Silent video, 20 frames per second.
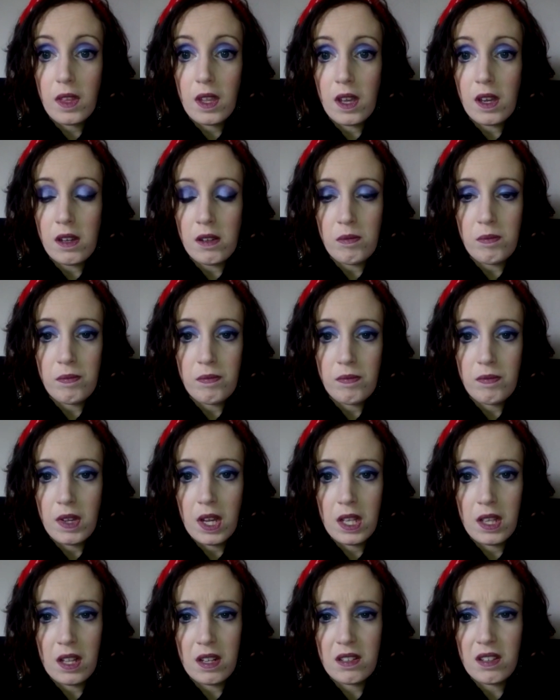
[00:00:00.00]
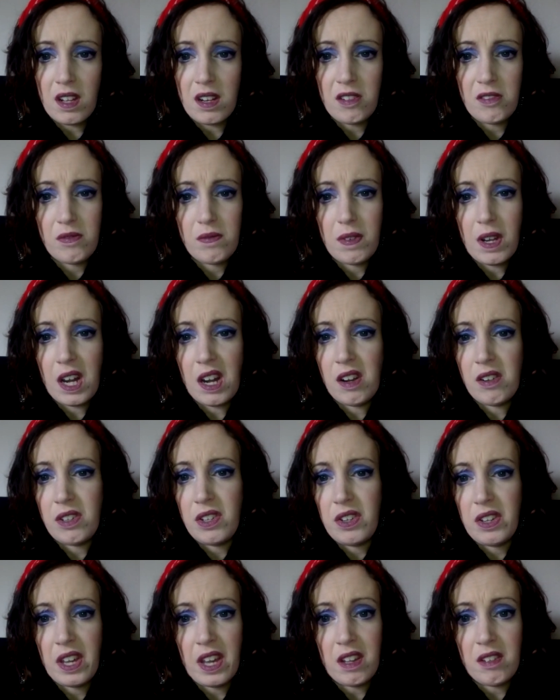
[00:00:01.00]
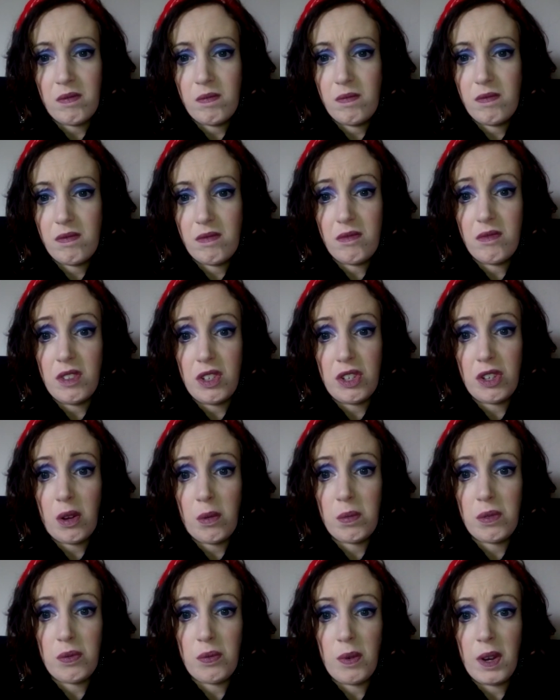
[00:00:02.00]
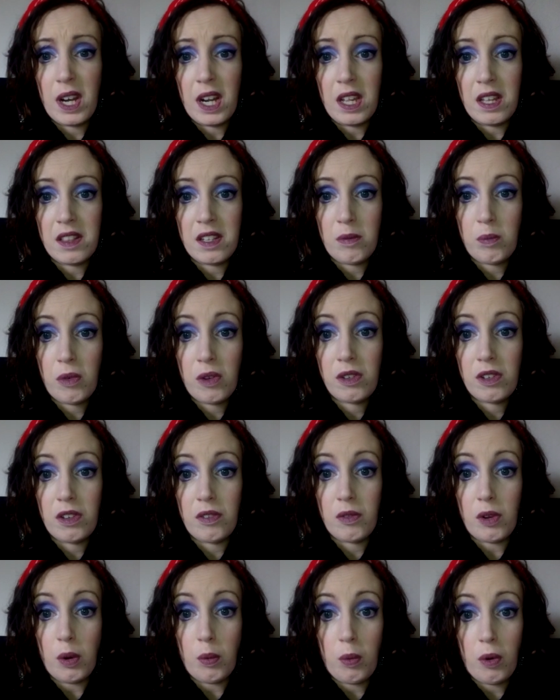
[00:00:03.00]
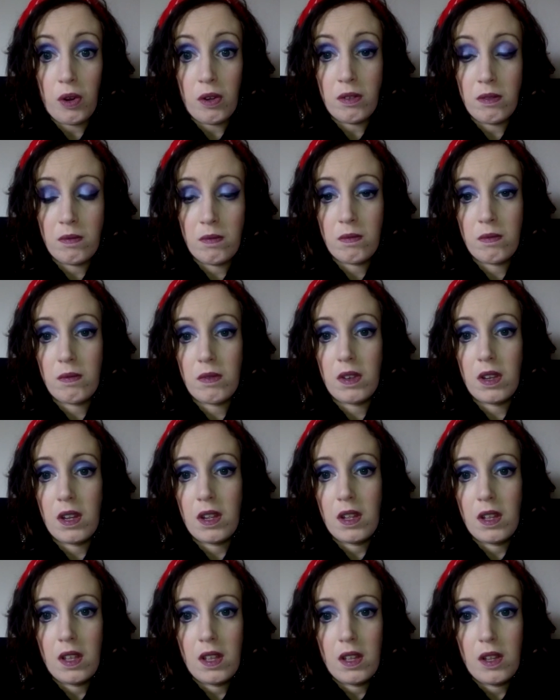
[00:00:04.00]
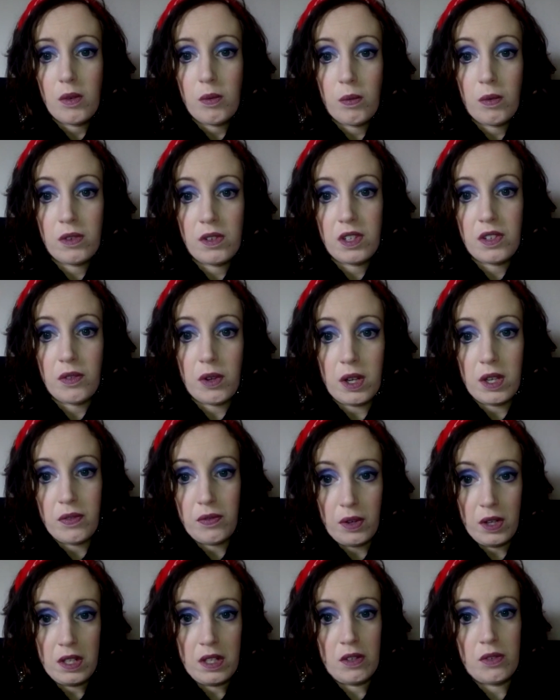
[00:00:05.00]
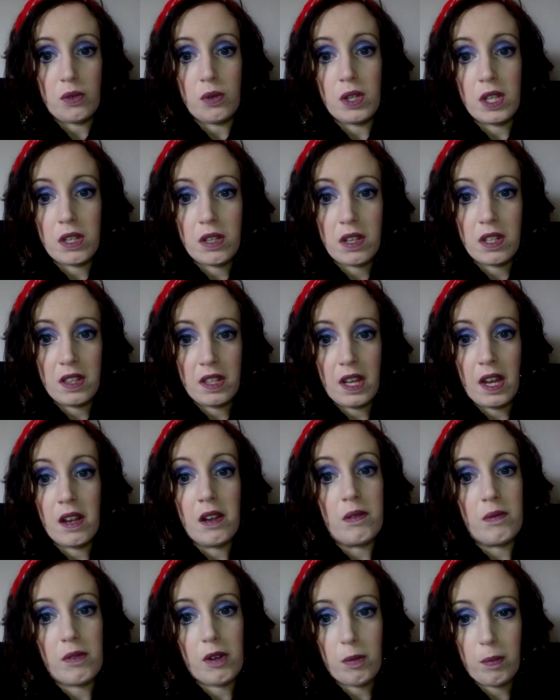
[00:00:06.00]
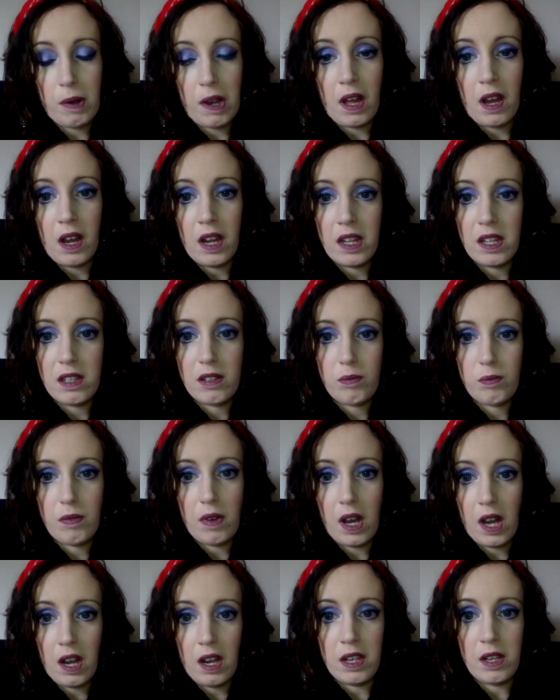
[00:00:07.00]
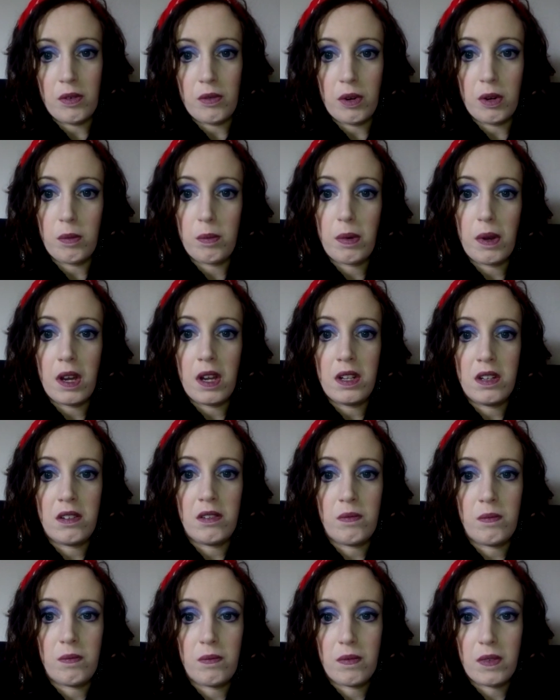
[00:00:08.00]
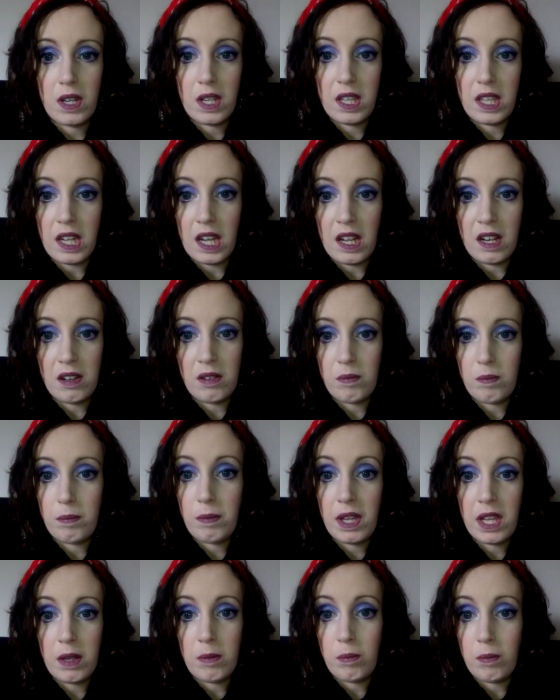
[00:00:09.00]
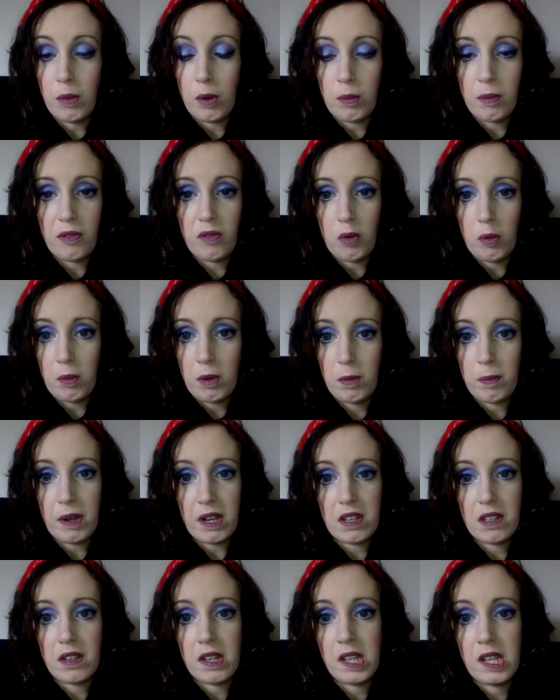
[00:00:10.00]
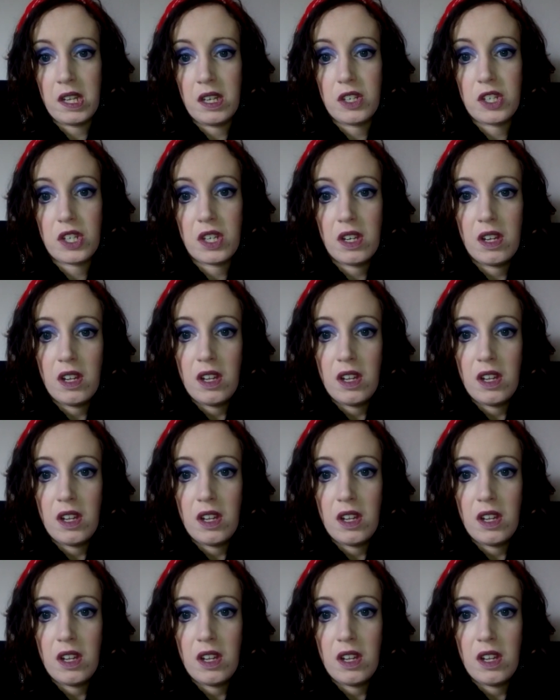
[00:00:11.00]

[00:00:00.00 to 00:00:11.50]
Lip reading: and that's kind of how you get the jobs really. And then once you've got your foot in the door, you can then apply higher up and again meeting more performers backstage